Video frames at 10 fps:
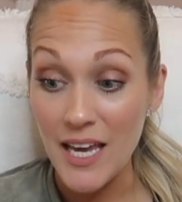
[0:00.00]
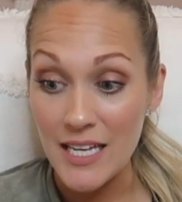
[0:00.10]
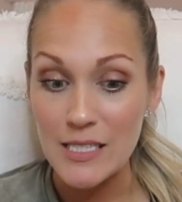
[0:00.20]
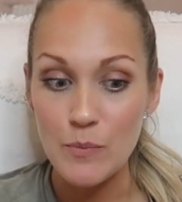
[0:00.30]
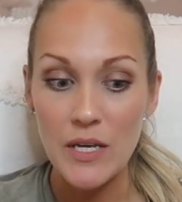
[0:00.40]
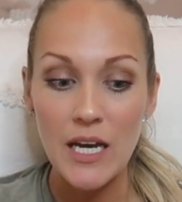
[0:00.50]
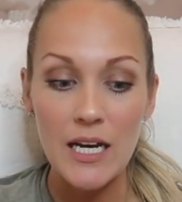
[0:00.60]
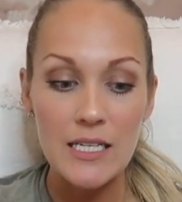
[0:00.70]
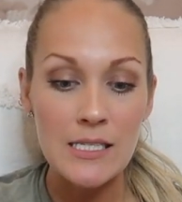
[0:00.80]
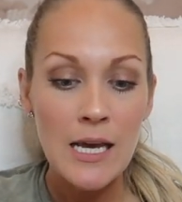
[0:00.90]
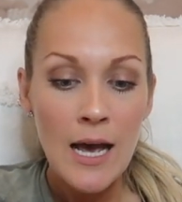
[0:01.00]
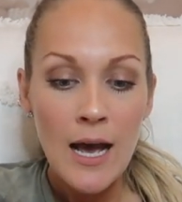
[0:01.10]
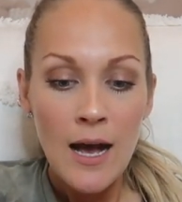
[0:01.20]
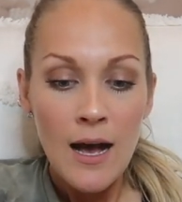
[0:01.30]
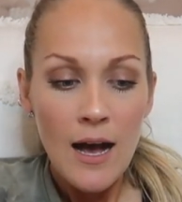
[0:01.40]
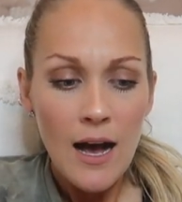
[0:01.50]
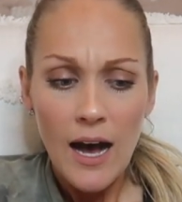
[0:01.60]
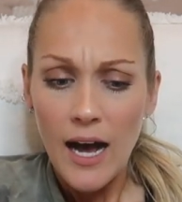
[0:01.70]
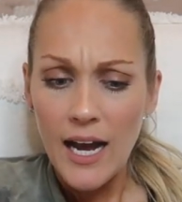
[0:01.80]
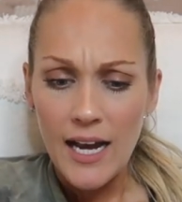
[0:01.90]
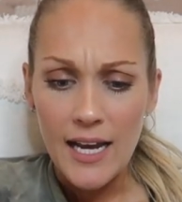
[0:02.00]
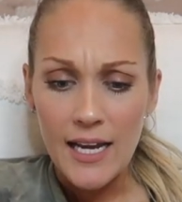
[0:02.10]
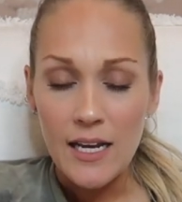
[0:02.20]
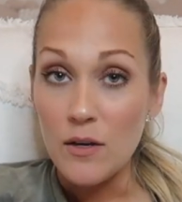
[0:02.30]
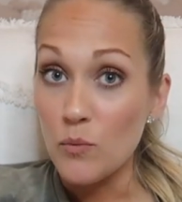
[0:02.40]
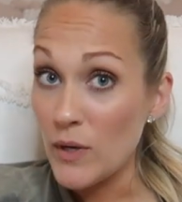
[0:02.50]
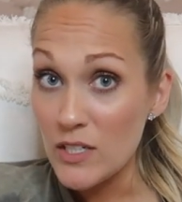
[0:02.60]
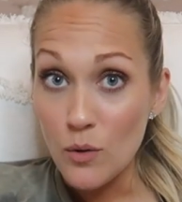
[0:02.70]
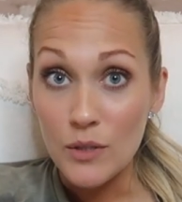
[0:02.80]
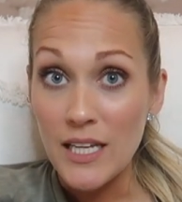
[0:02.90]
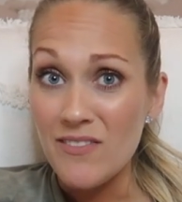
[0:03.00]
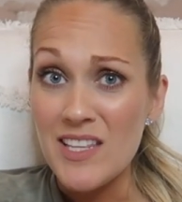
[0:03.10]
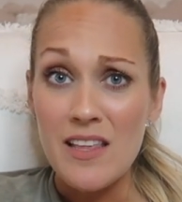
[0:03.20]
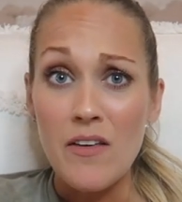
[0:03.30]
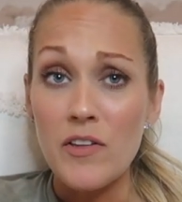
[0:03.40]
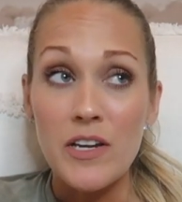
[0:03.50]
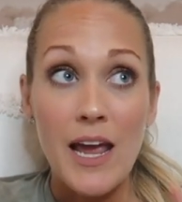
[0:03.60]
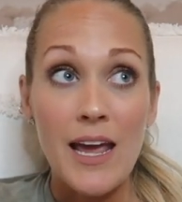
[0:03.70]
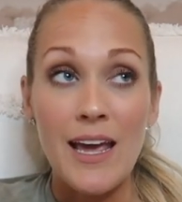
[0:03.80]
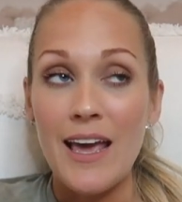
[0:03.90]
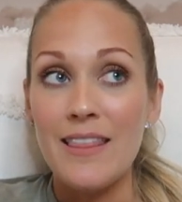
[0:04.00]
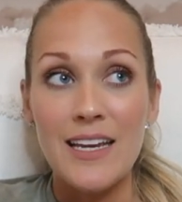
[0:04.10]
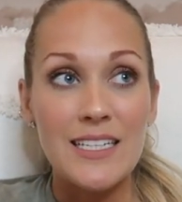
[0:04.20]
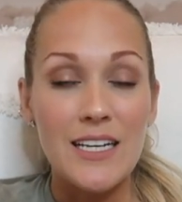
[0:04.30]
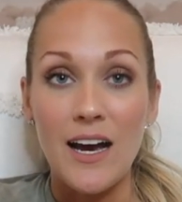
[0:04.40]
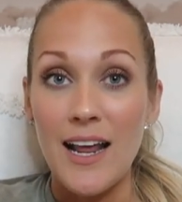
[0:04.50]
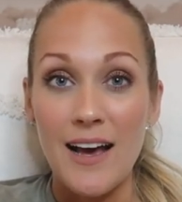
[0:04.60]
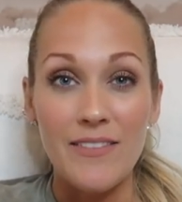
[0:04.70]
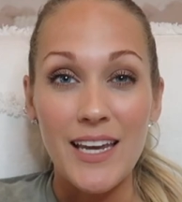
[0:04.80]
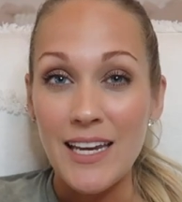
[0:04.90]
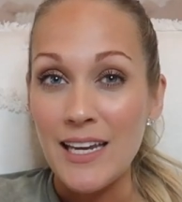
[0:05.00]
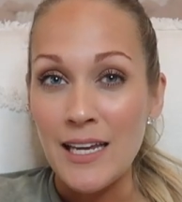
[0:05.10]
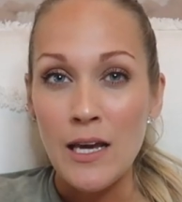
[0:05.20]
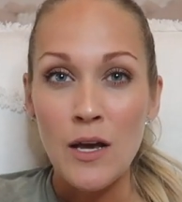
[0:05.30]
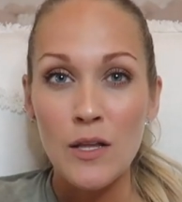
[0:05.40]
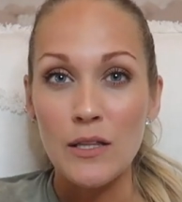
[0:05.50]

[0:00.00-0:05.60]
kids? Because I went to Old Navy the other day and they did not have any